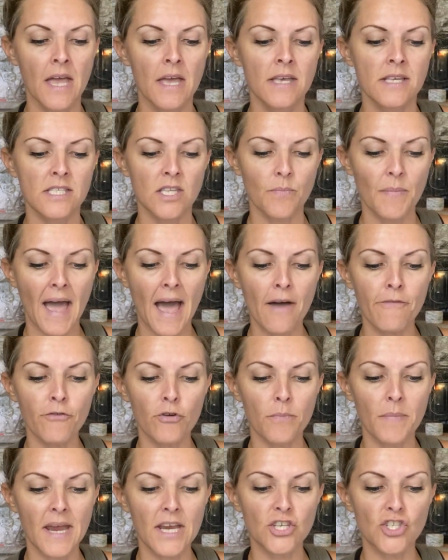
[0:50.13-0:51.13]
Some
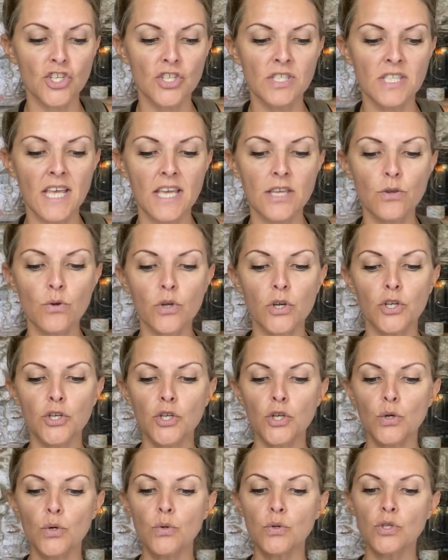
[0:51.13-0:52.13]
affirmations that you could
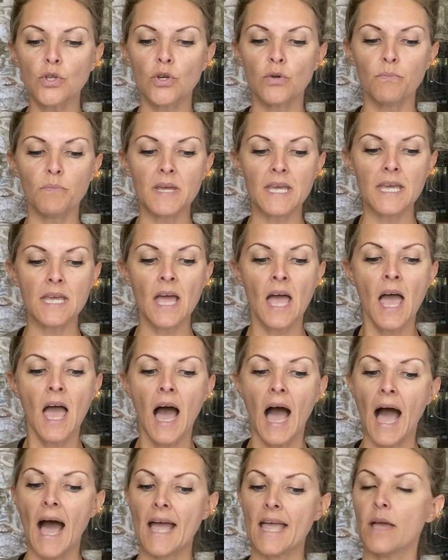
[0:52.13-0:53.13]
use could be:
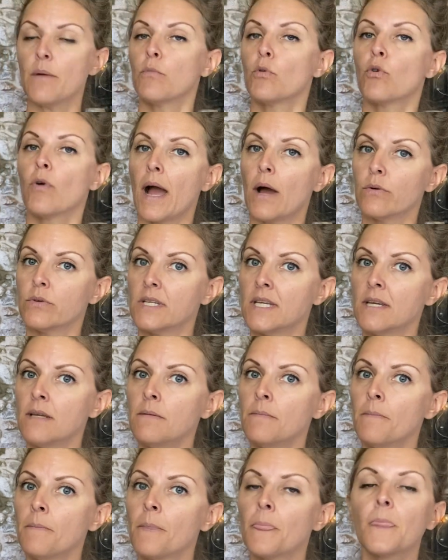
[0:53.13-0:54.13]
I am grounded,
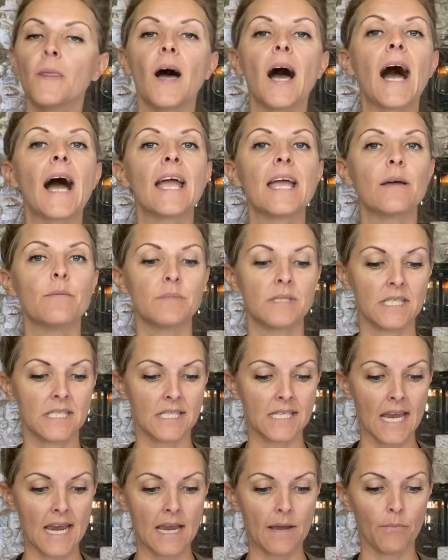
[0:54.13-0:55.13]
I am
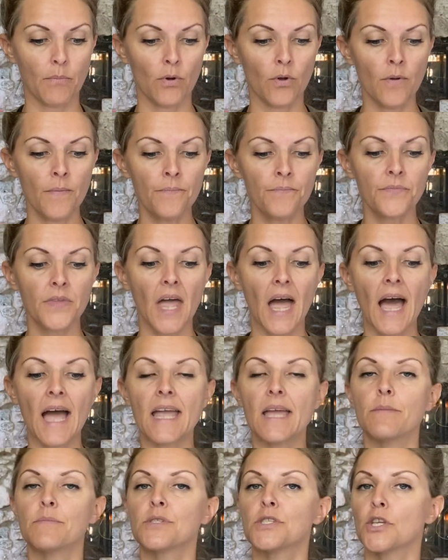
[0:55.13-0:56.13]
stable, I
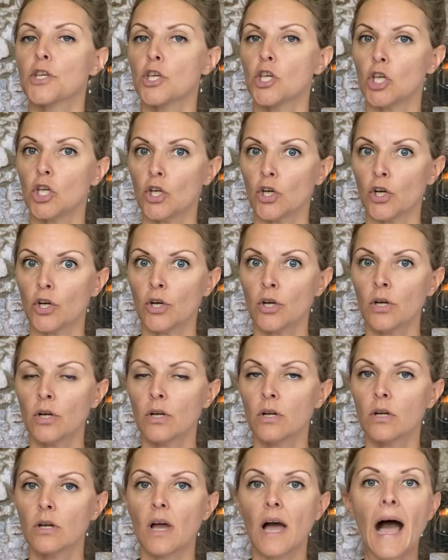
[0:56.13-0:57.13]
am secure,
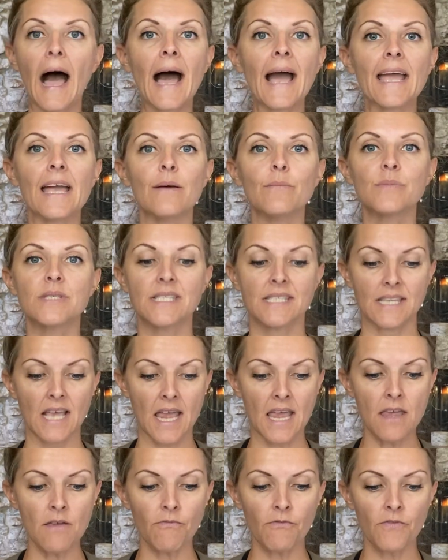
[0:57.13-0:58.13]
I am
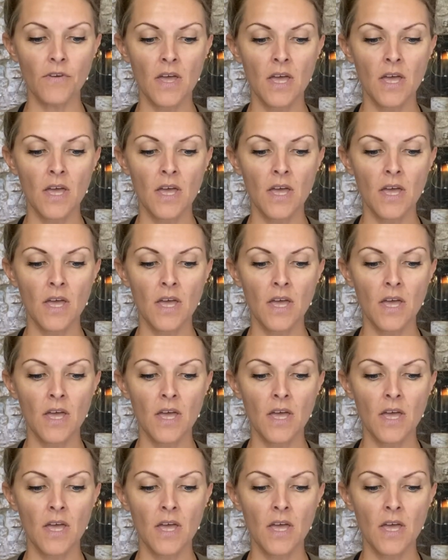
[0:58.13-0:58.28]
safe,